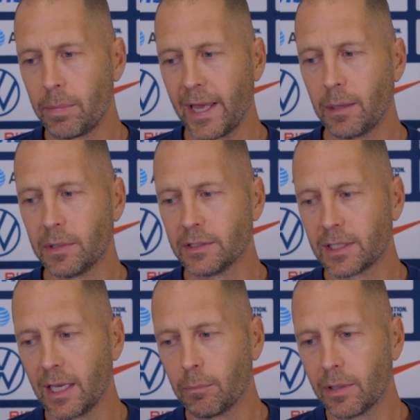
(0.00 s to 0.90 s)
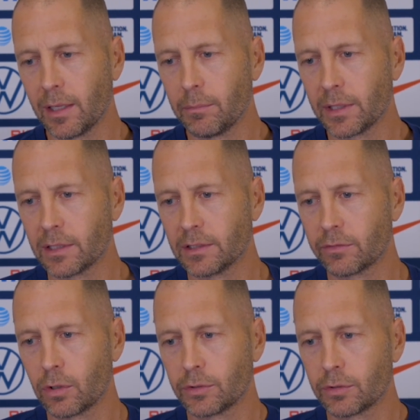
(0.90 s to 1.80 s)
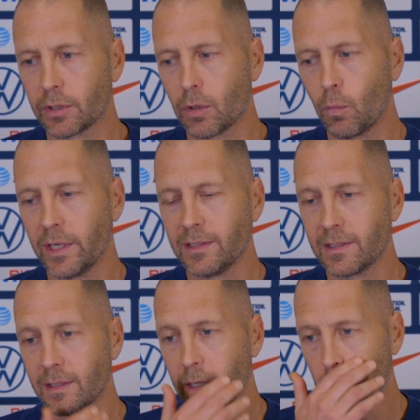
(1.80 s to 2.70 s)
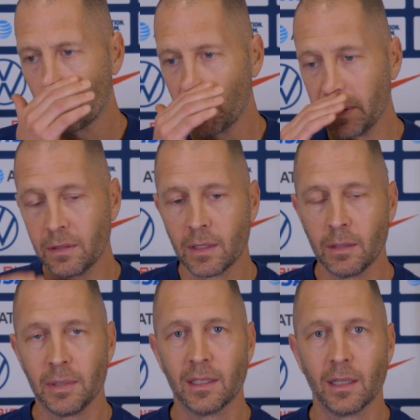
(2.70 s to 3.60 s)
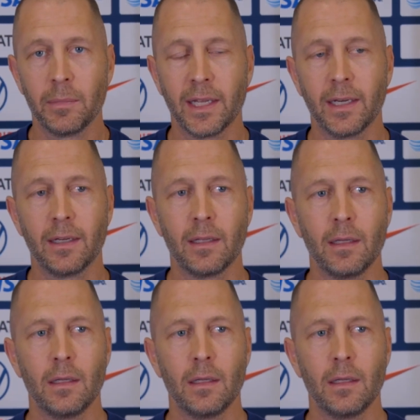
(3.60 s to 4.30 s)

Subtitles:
Panama's game plan, because if Costa Rica wins and they don't win, they'd be eliminated.